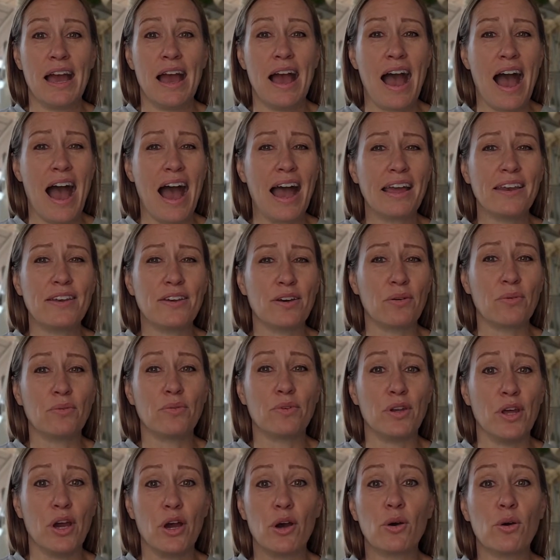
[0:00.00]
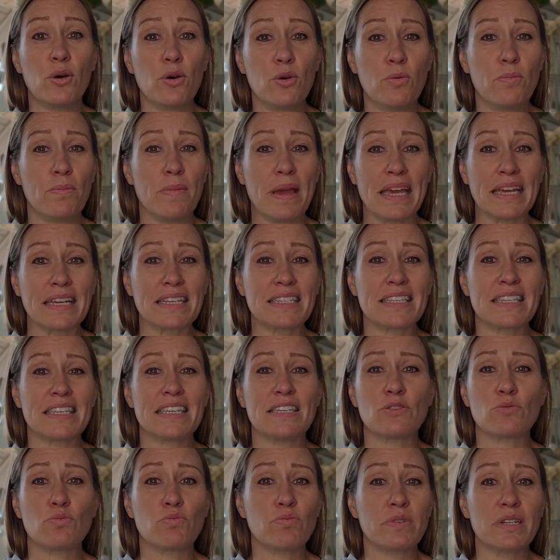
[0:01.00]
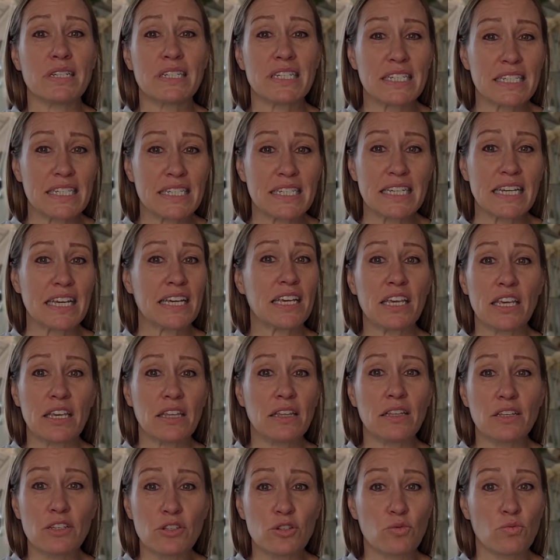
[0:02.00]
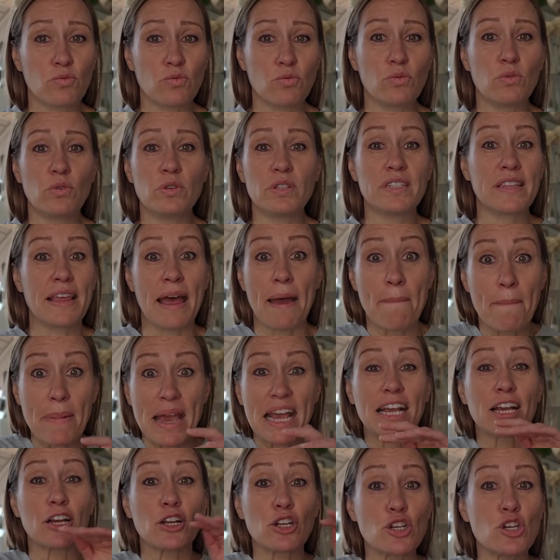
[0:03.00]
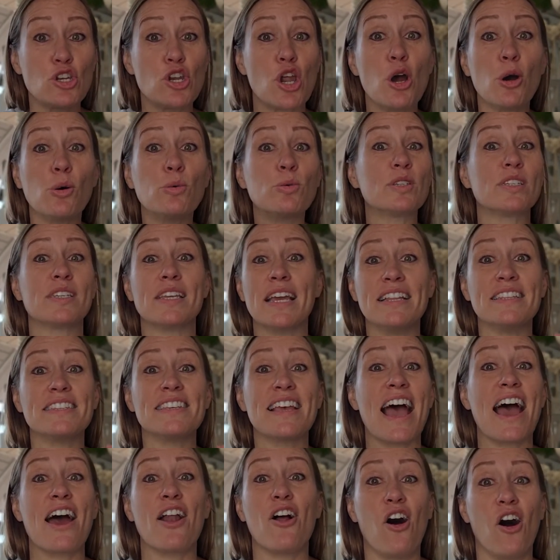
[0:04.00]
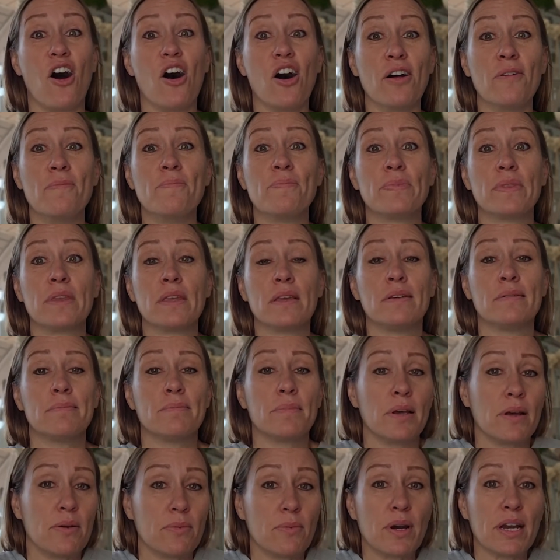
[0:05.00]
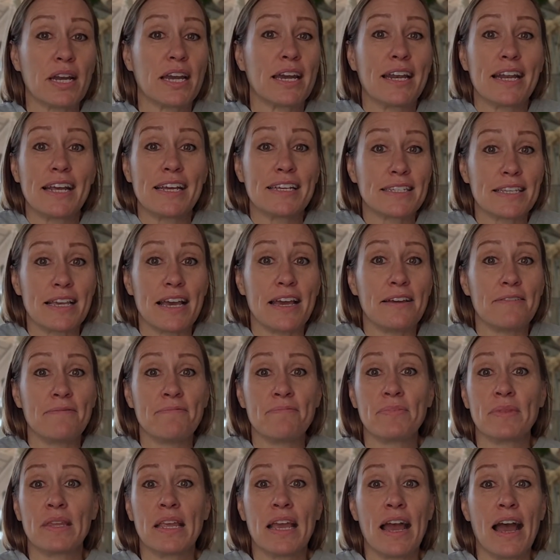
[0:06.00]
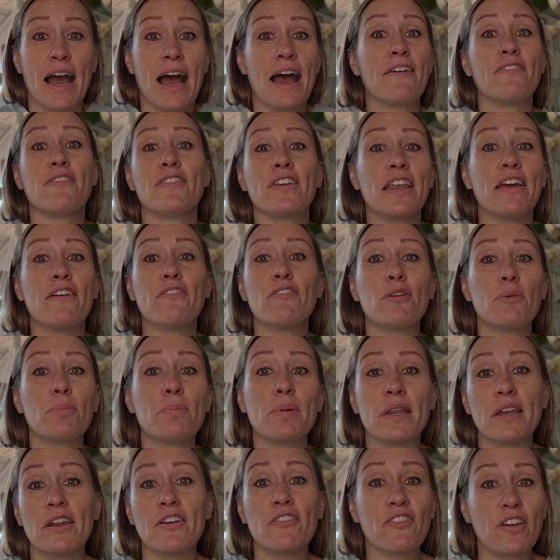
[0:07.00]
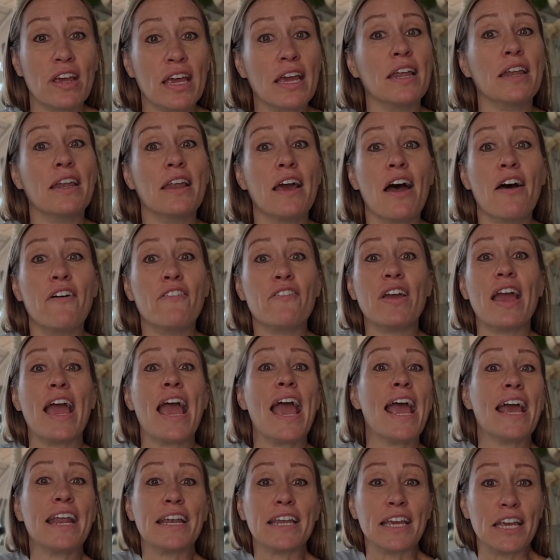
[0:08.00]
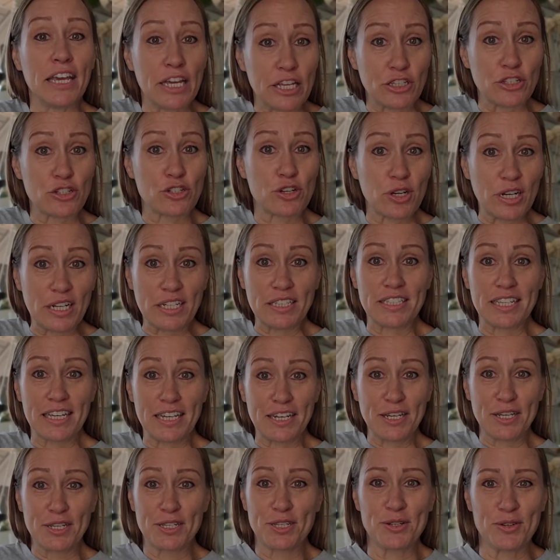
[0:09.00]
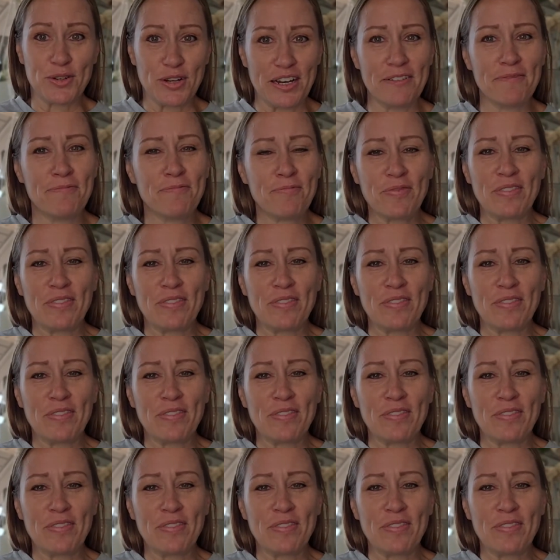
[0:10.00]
I don't know who makes these ridiculous rules that make no sense at all, but what can I say? I've never been a fan of any insurance industry.